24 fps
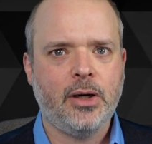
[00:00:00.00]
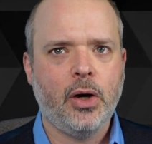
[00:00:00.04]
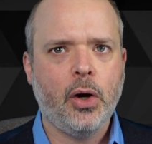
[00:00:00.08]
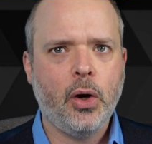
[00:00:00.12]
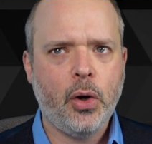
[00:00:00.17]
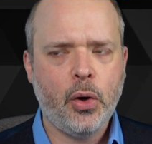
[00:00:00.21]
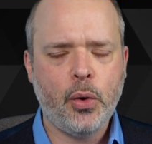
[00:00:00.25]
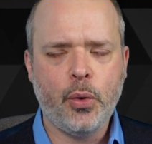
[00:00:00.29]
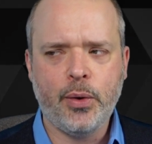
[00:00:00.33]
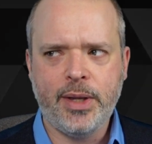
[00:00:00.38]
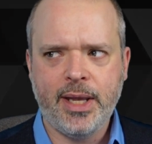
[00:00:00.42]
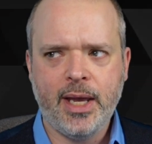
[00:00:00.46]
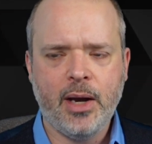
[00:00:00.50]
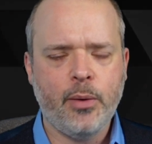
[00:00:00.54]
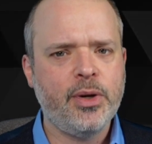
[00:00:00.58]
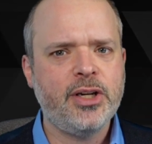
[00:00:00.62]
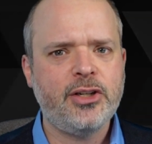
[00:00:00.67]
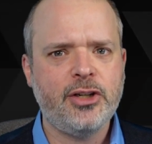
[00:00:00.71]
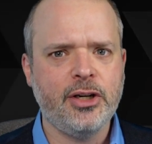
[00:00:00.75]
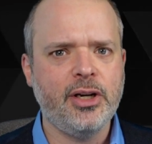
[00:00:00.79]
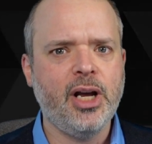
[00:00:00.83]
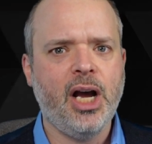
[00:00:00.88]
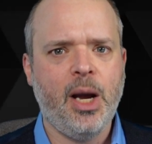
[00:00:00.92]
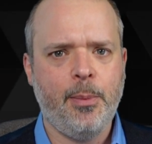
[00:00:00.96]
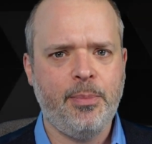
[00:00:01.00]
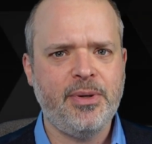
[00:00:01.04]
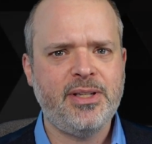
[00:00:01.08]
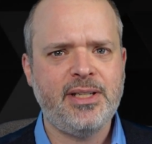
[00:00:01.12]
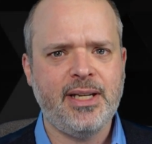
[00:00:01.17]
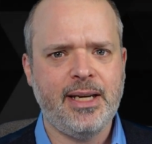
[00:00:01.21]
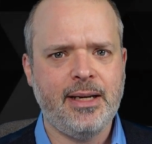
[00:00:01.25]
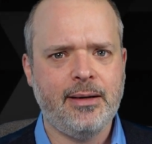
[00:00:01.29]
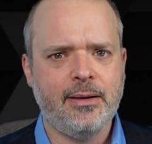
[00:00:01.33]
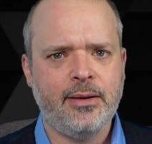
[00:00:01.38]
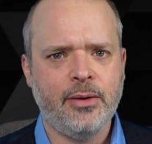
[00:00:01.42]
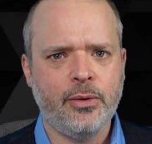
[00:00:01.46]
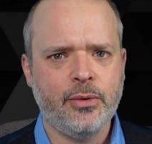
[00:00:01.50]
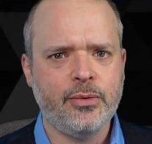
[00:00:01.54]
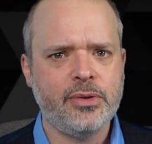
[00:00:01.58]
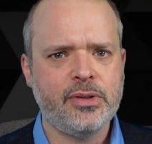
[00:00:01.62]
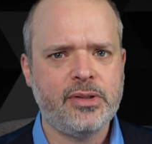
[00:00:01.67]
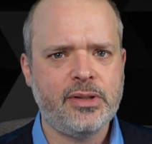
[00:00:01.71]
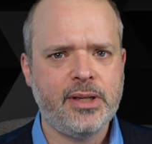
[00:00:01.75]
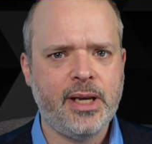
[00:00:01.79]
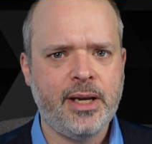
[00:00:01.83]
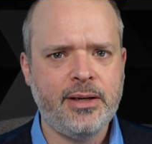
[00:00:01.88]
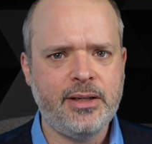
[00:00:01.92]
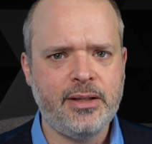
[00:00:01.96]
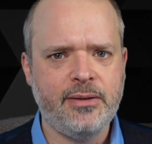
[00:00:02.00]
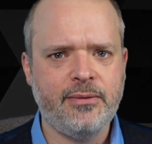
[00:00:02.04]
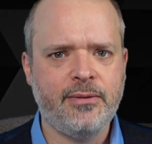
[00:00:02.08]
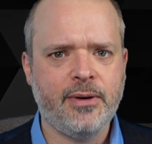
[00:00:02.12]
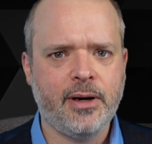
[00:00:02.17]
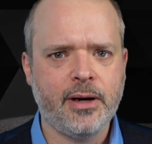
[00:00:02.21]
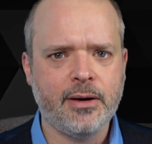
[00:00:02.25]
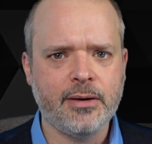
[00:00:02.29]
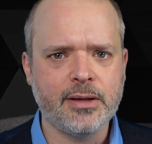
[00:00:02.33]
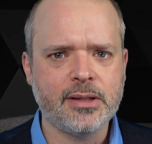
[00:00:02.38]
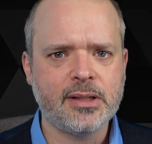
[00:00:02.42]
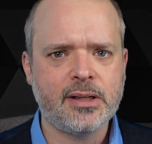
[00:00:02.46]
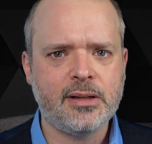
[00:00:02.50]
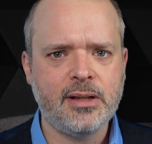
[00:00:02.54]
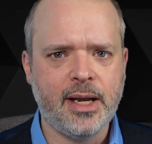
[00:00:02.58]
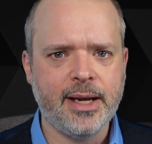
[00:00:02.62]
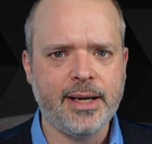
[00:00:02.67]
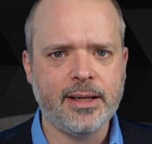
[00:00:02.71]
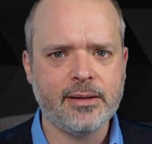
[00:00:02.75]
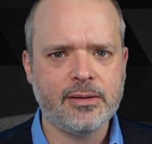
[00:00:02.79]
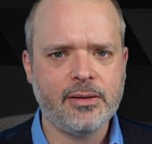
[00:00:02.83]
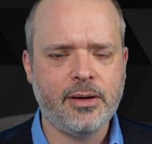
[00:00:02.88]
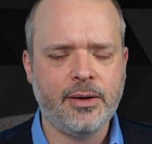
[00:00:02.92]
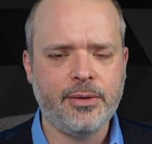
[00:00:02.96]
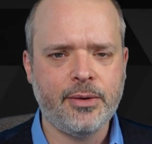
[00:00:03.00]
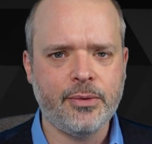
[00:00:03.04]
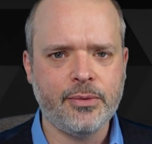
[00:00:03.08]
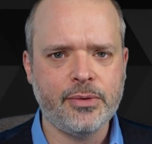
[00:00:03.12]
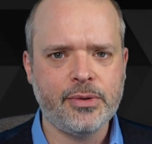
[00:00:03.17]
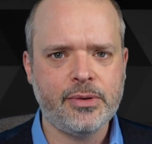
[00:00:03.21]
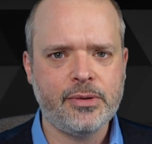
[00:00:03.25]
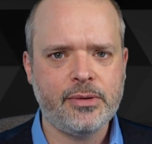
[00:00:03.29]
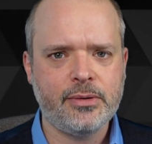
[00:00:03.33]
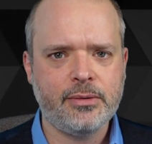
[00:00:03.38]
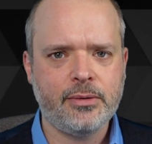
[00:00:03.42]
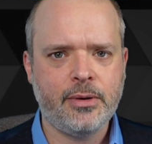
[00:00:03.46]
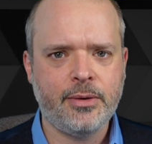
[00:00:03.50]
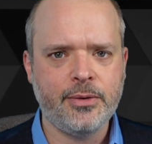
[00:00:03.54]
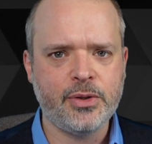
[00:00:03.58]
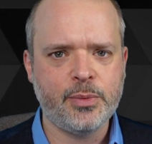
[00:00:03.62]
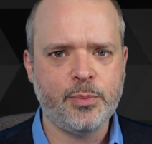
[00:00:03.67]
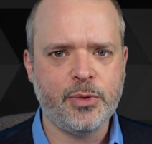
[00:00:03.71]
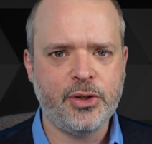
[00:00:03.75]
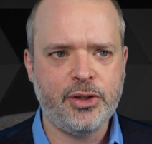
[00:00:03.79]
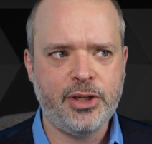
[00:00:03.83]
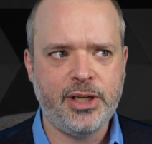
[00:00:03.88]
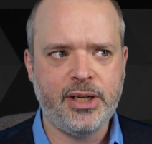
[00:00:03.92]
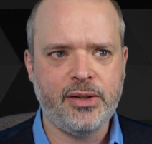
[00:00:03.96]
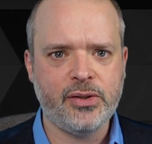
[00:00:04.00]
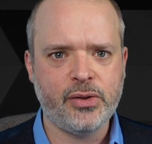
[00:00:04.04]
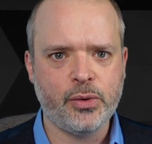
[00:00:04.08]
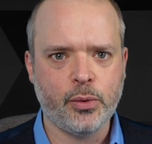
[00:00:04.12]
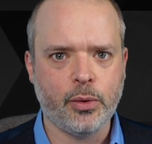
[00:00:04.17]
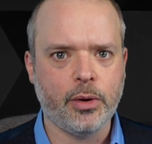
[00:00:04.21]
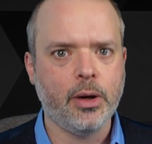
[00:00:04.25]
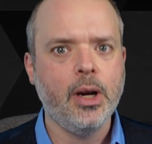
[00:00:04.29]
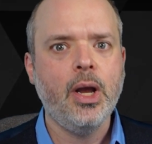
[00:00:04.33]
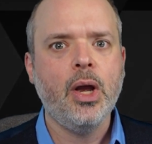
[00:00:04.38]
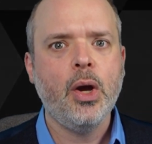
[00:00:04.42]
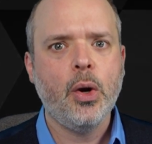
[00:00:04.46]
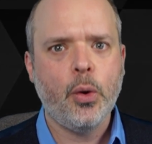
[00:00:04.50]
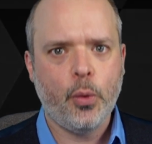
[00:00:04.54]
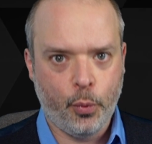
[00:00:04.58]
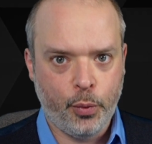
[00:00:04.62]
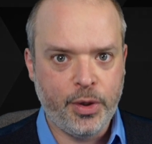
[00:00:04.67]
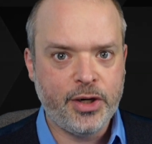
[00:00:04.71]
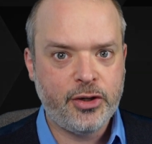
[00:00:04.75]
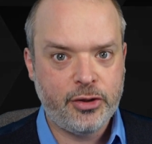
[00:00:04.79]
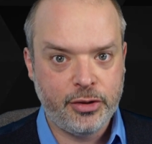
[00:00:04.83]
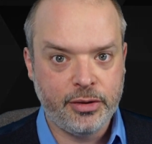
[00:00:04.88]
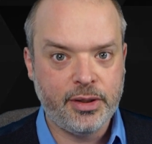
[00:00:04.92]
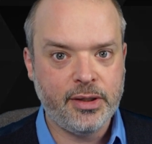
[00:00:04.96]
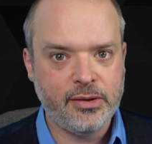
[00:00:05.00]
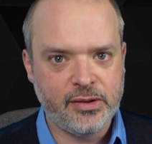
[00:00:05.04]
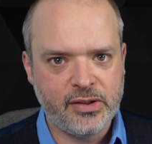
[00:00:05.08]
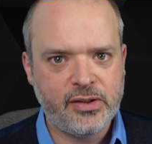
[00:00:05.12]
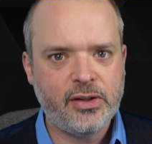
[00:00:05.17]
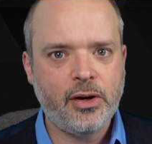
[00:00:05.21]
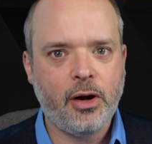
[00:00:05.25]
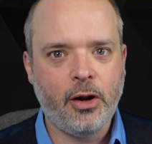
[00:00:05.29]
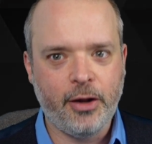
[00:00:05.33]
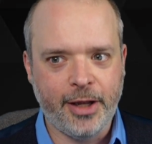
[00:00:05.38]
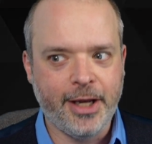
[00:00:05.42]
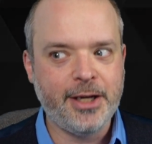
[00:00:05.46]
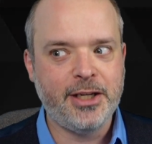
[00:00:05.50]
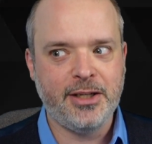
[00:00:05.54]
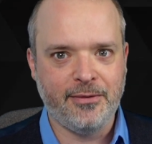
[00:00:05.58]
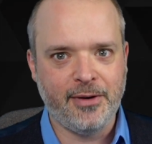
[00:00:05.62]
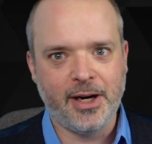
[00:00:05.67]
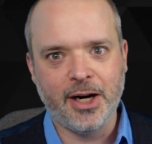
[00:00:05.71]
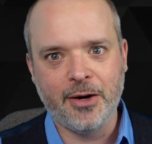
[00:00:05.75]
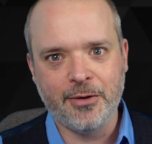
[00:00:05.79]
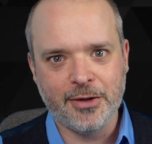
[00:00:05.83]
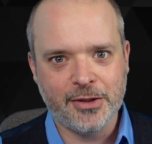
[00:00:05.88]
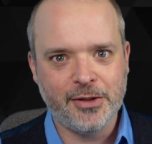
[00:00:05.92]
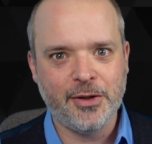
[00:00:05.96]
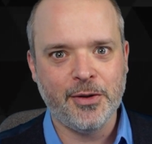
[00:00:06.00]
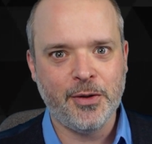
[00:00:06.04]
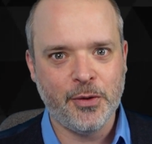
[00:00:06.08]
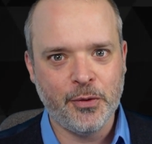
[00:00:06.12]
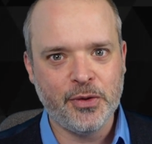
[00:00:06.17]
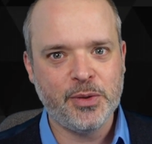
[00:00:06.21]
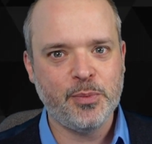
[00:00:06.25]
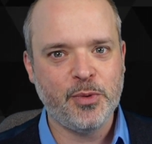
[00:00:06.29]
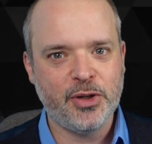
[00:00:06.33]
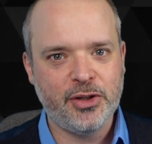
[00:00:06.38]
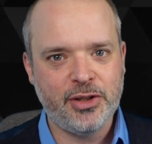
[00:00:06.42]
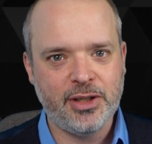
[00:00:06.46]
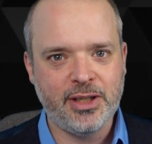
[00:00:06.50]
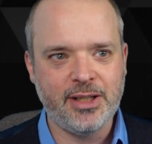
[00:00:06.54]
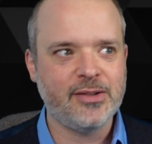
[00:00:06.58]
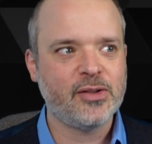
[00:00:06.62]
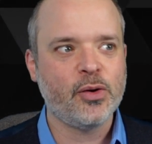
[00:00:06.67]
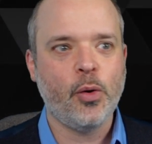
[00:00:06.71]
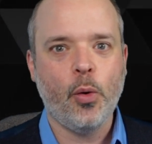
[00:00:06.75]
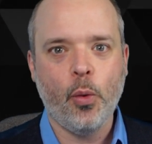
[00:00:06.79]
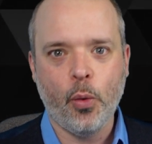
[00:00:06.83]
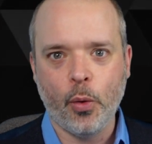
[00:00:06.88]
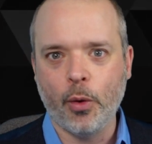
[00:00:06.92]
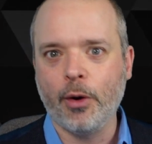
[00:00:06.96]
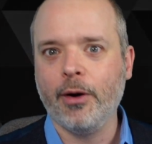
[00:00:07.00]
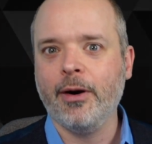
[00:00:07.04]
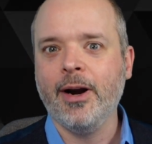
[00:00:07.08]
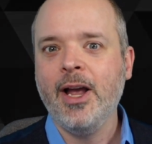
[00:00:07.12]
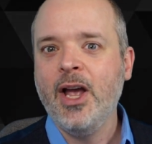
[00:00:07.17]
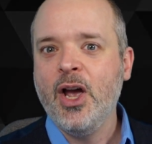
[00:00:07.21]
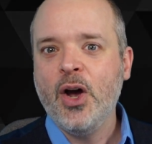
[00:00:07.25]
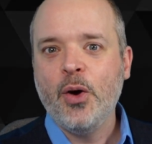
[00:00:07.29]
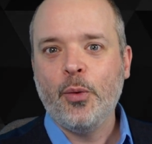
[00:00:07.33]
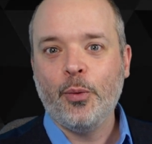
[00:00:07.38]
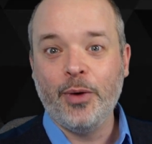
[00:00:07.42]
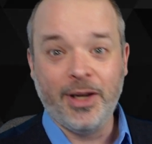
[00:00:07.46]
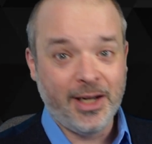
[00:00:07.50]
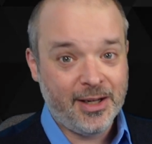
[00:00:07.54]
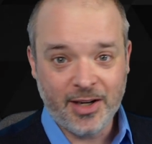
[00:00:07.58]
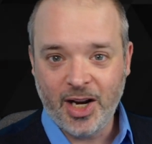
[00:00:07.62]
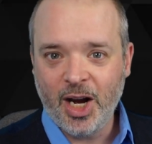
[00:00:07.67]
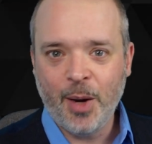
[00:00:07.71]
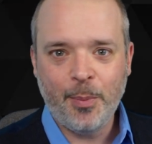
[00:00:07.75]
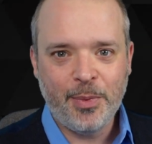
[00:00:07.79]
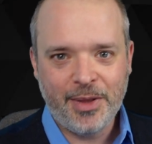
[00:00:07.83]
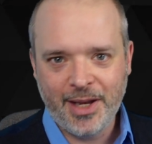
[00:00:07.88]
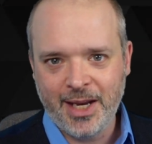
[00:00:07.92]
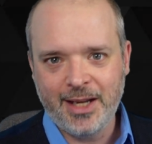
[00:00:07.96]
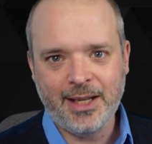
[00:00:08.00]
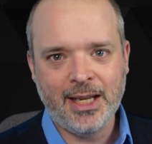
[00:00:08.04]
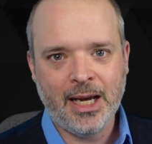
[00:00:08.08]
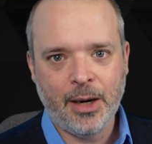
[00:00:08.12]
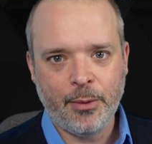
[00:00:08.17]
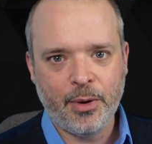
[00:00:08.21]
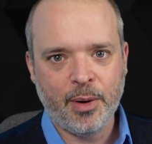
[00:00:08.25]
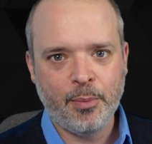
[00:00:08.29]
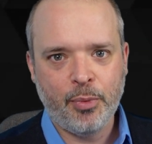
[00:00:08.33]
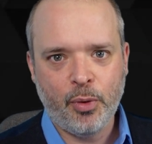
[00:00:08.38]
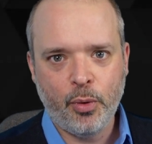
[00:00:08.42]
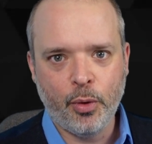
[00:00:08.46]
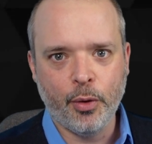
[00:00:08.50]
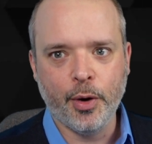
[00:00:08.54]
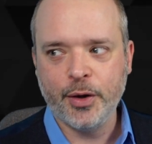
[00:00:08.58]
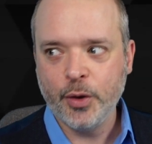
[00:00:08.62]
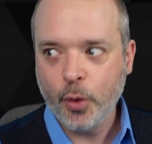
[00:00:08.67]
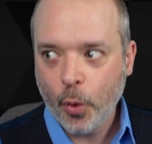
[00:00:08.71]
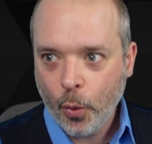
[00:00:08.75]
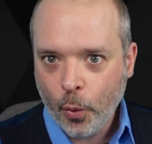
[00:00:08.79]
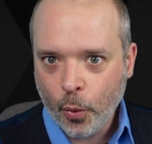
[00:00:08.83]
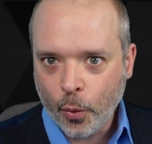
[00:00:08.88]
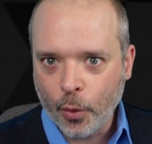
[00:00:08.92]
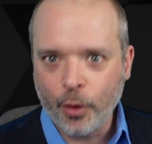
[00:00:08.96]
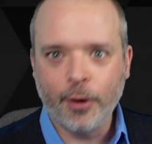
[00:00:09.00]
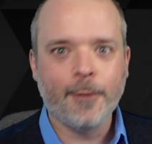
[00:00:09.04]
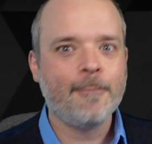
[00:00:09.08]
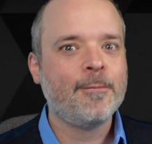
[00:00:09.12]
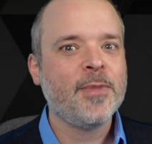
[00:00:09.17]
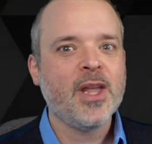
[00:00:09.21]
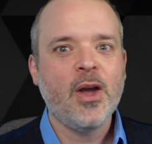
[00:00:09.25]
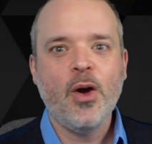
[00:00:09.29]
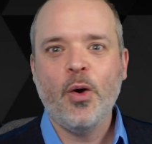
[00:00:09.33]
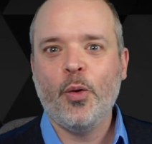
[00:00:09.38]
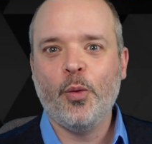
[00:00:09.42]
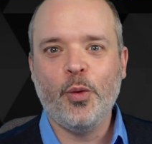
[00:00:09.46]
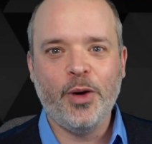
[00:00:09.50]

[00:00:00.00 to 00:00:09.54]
oh yeah, we should update those antivirus clients on those machines, or we should install antivirus on those machines, or we need to update that report, or we